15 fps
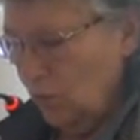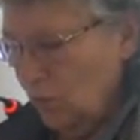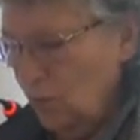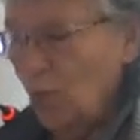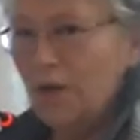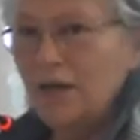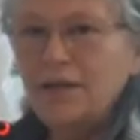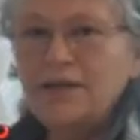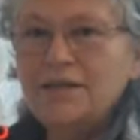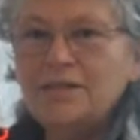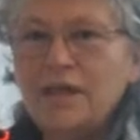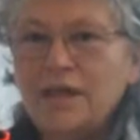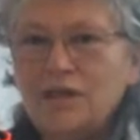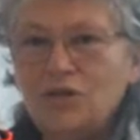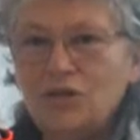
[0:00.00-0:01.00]
what it is
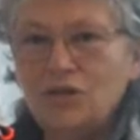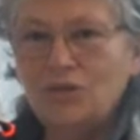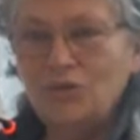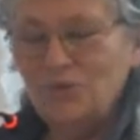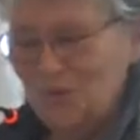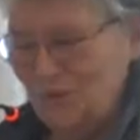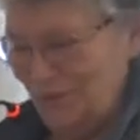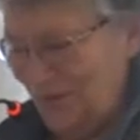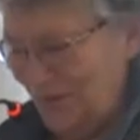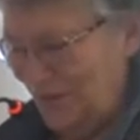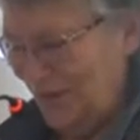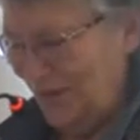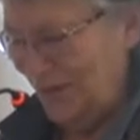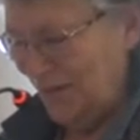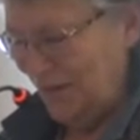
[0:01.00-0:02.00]
I do
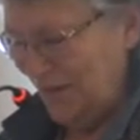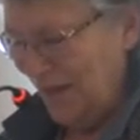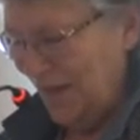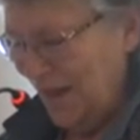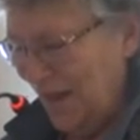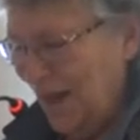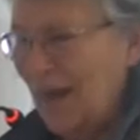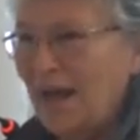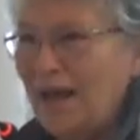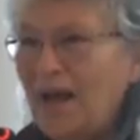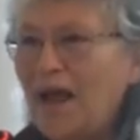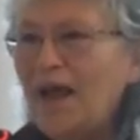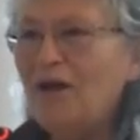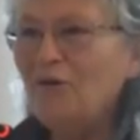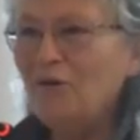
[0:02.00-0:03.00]
and
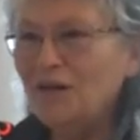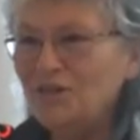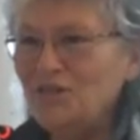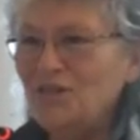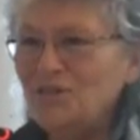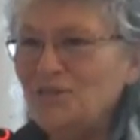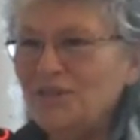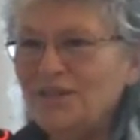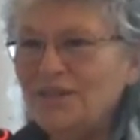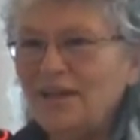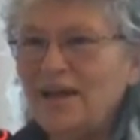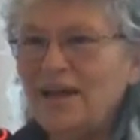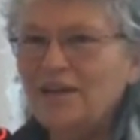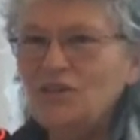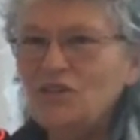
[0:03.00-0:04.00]
how I do it,
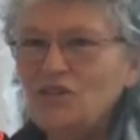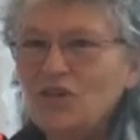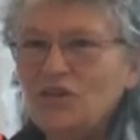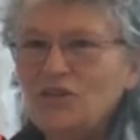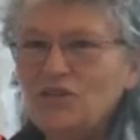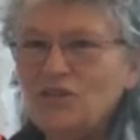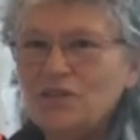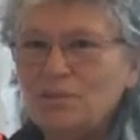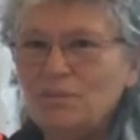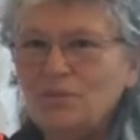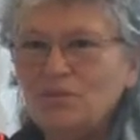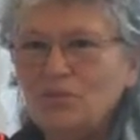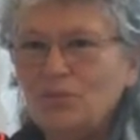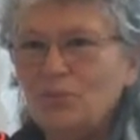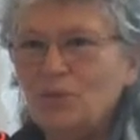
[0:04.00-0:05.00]
and show you some
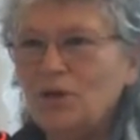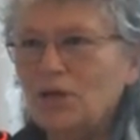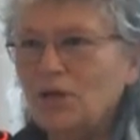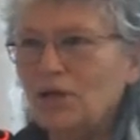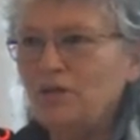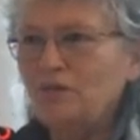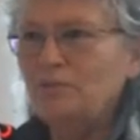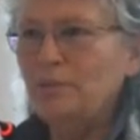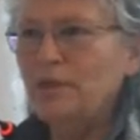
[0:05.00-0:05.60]
of the work of